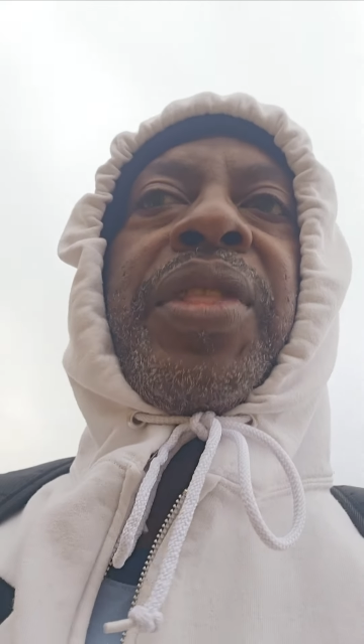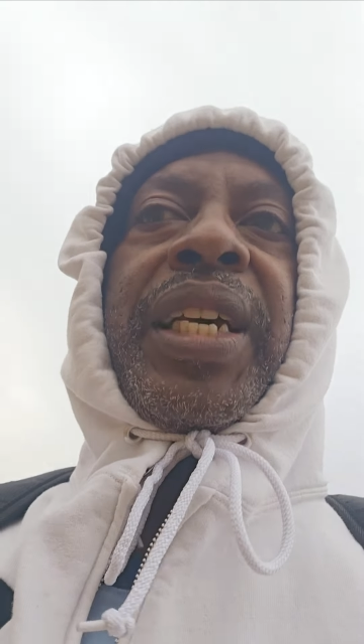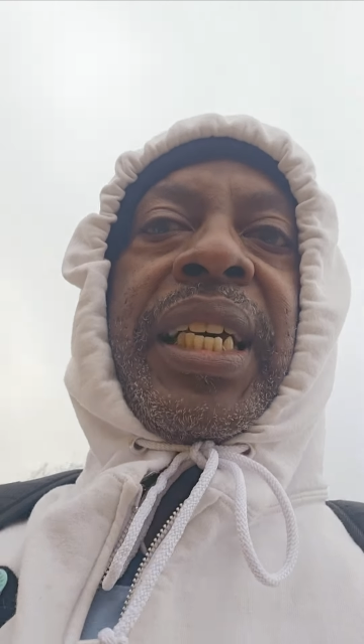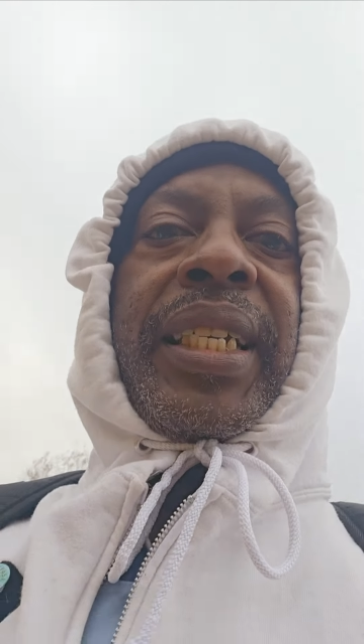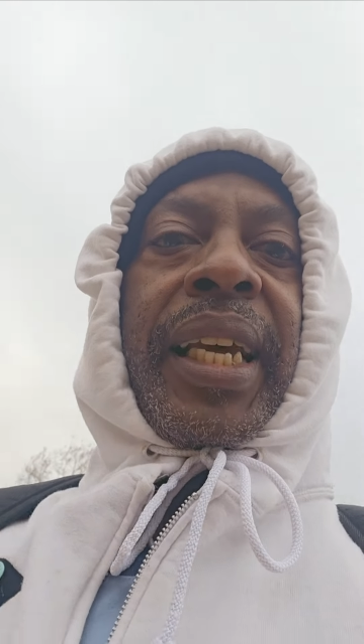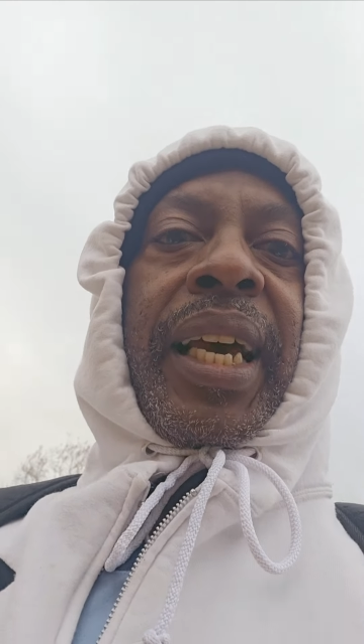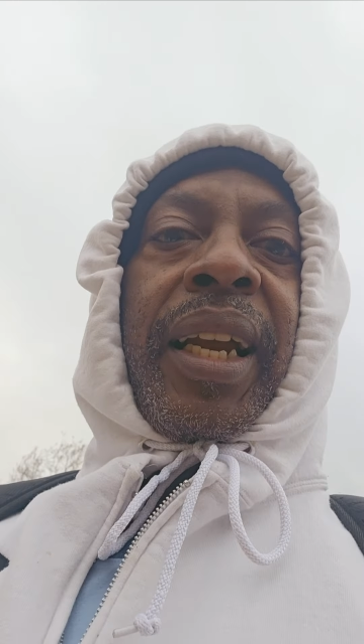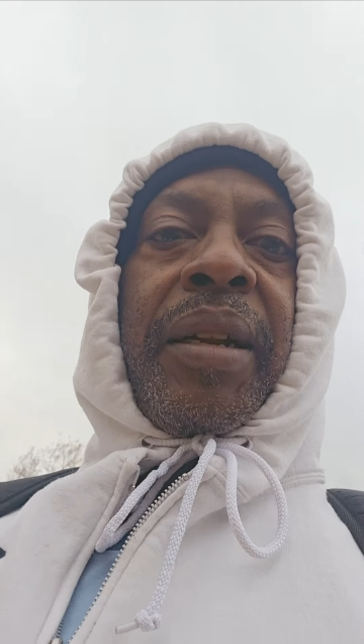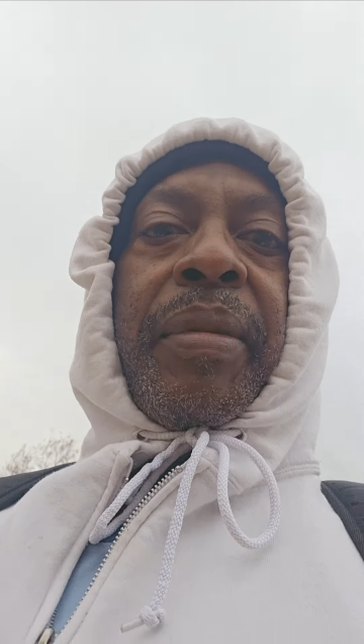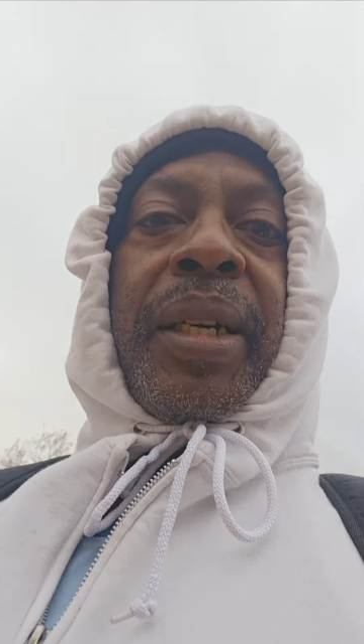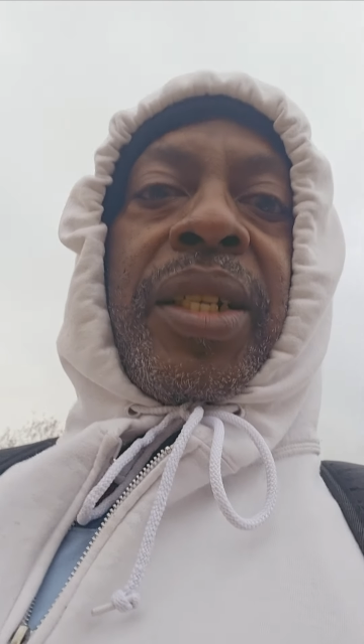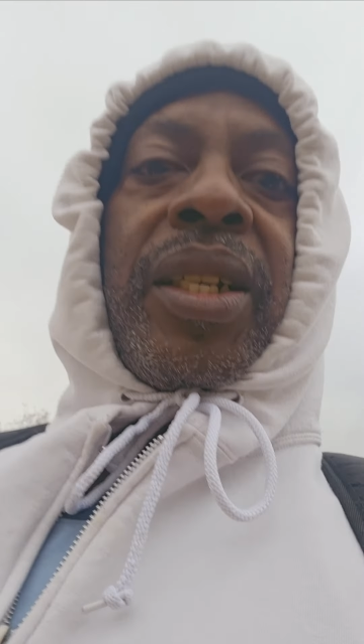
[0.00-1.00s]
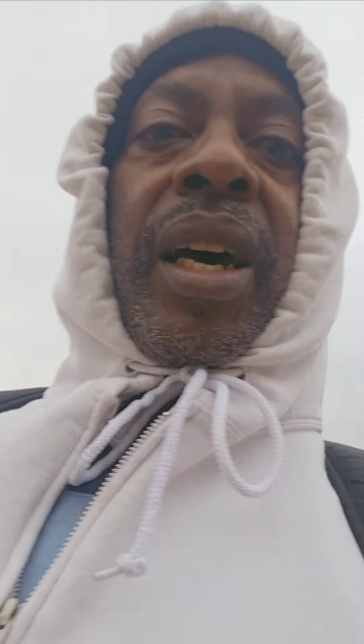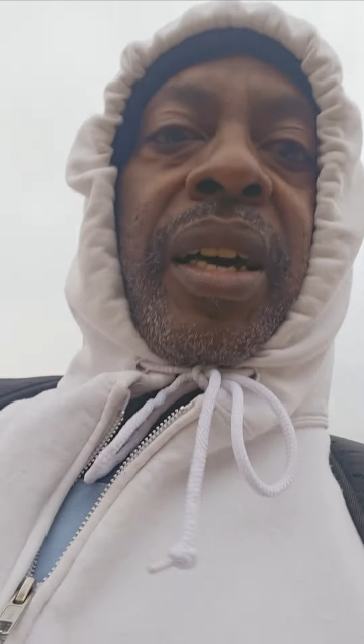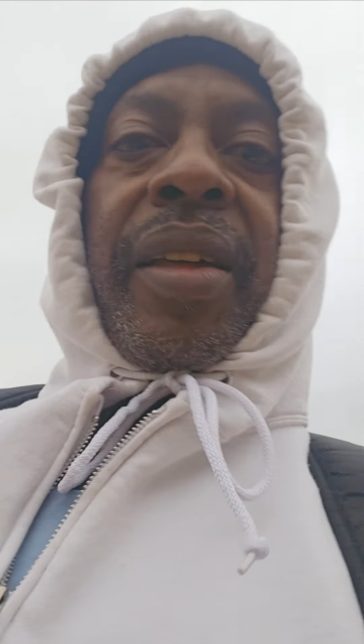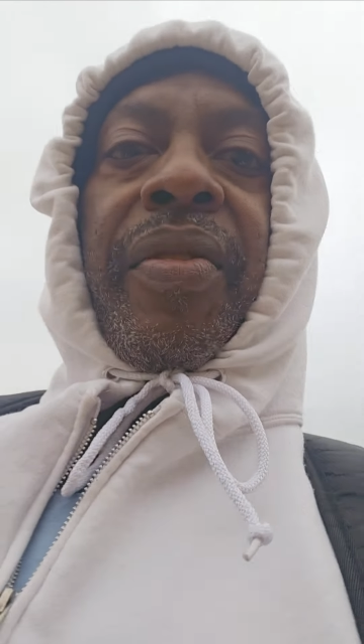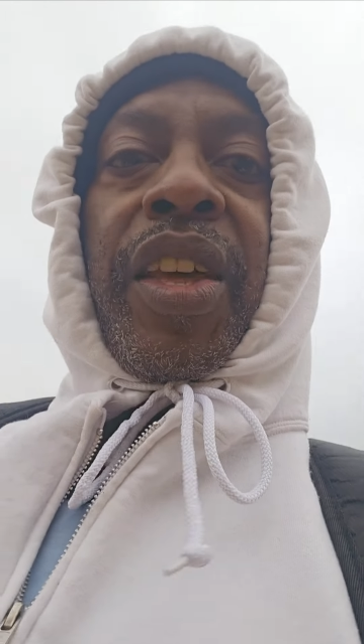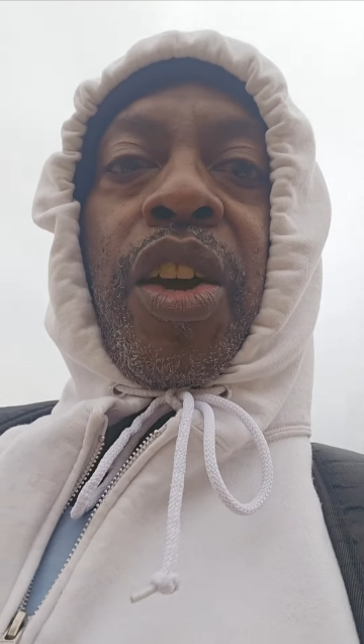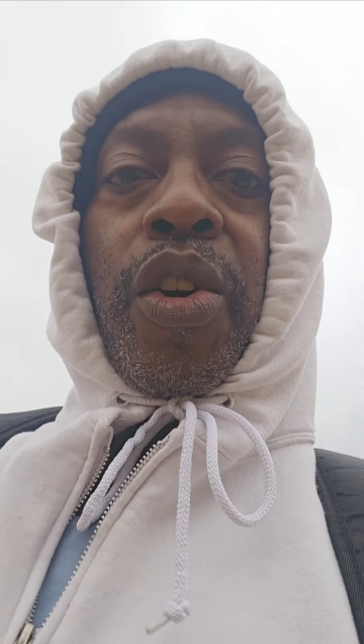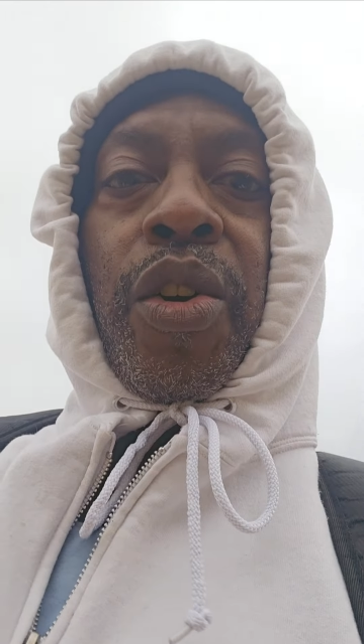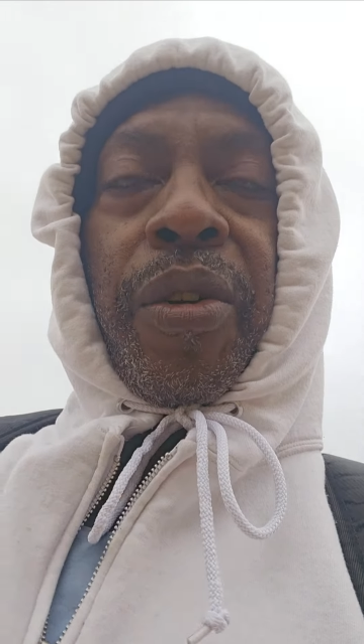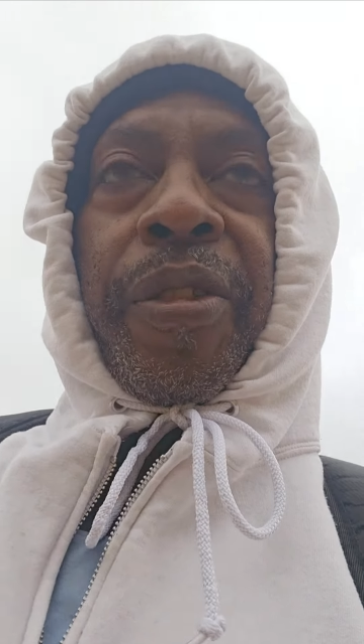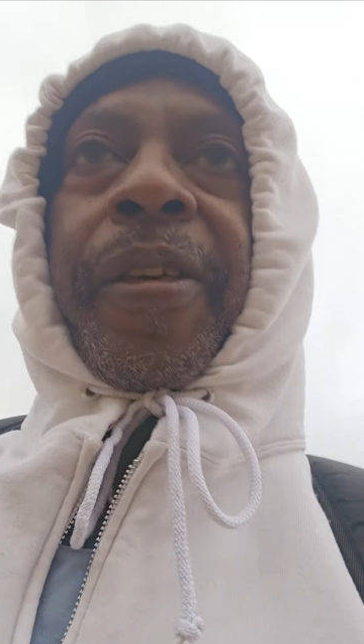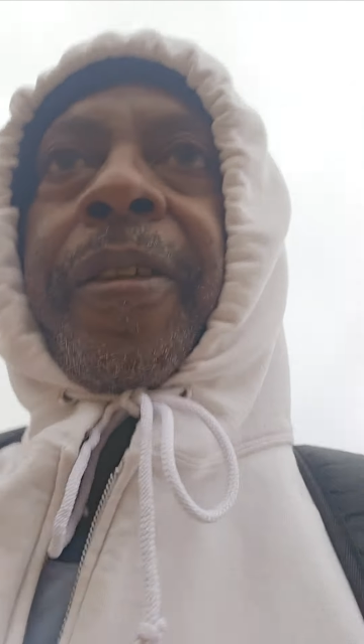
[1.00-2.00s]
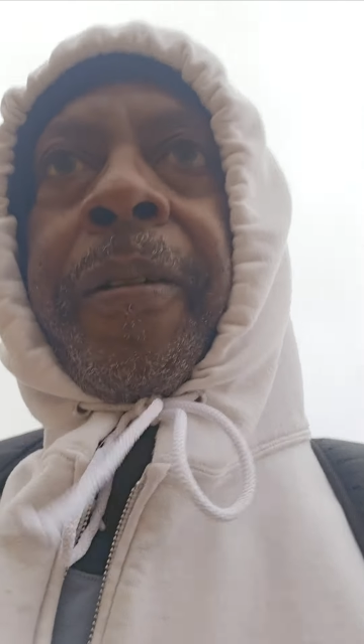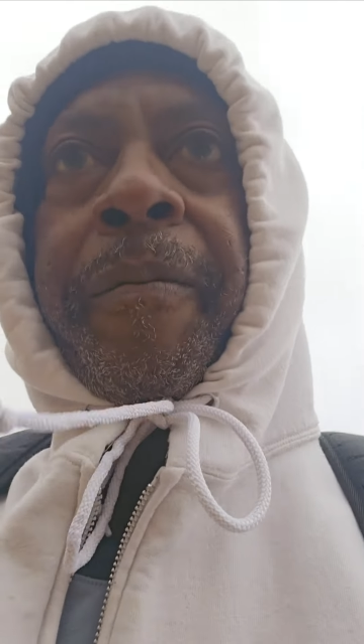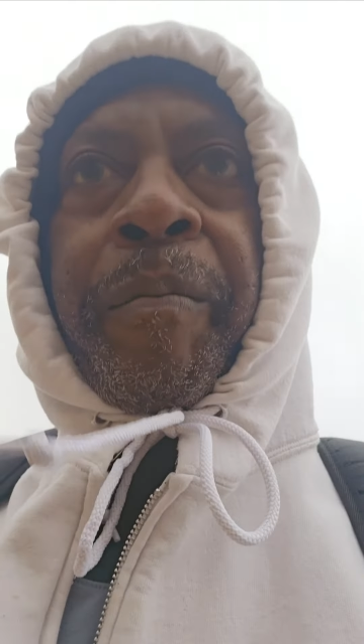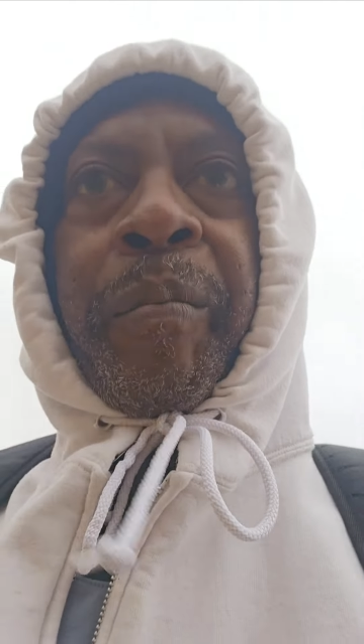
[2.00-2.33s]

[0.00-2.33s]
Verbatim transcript: these elements are in the earth.